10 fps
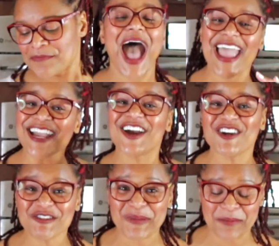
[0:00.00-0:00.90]
I
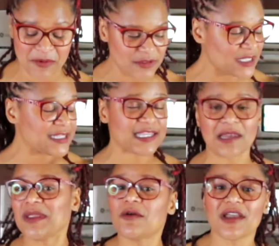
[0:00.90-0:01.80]
encourage people to
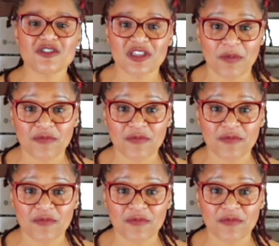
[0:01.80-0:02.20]
send me questions